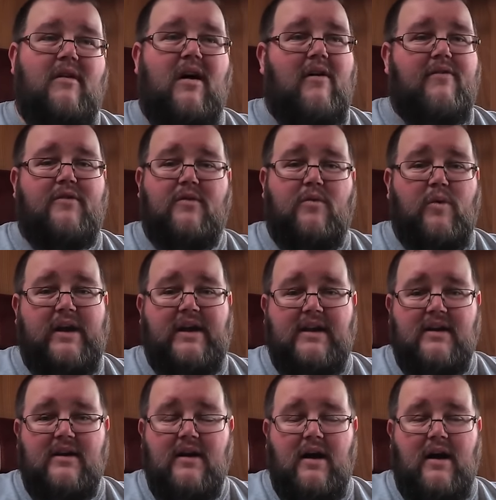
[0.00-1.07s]
after a
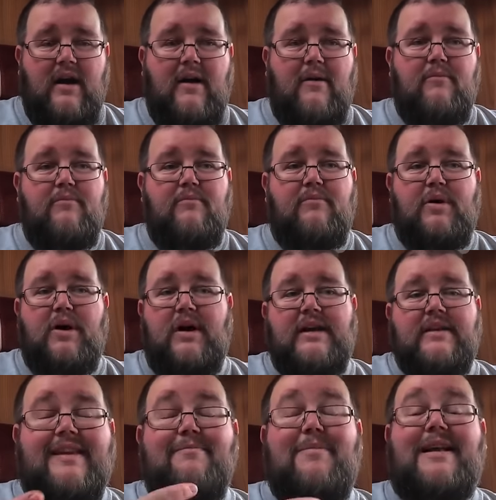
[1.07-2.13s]
week, but
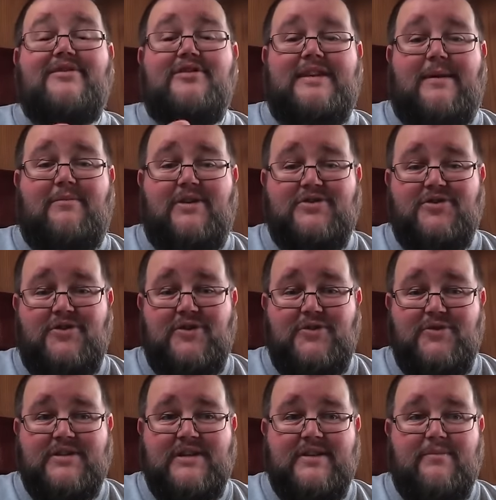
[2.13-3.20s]
it depends on how much you're
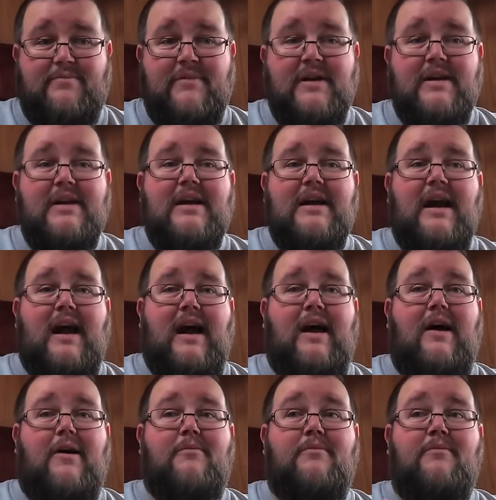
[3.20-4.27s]
using them.
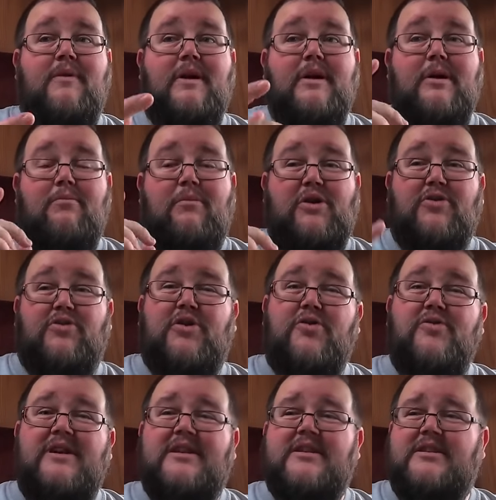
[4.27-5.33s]
But you
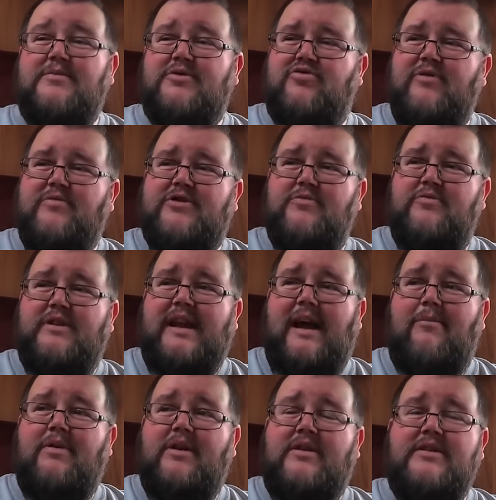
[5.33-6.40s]
do need a subscription with
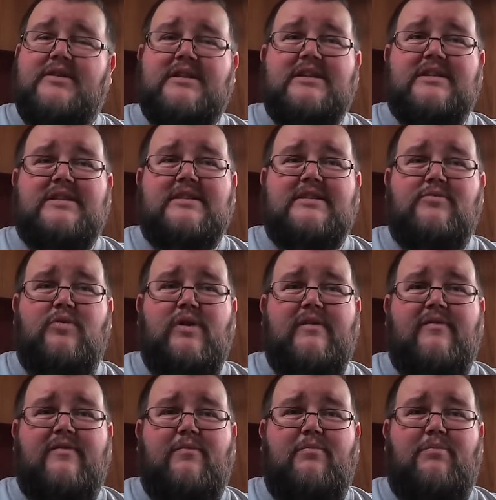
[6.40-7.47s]
that, because it's
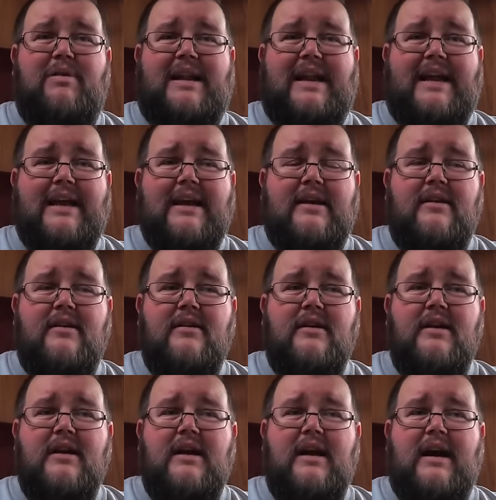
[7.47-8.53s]
with Blink.
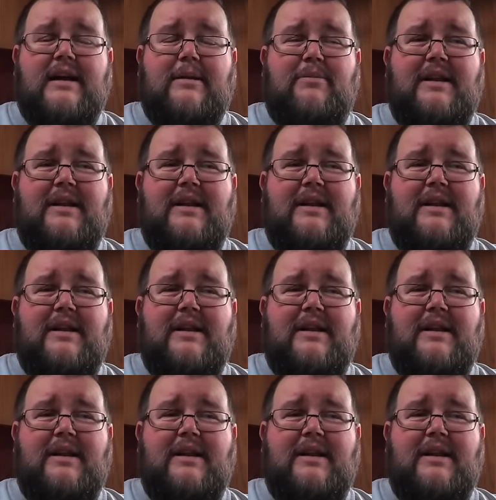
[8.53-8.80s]
And I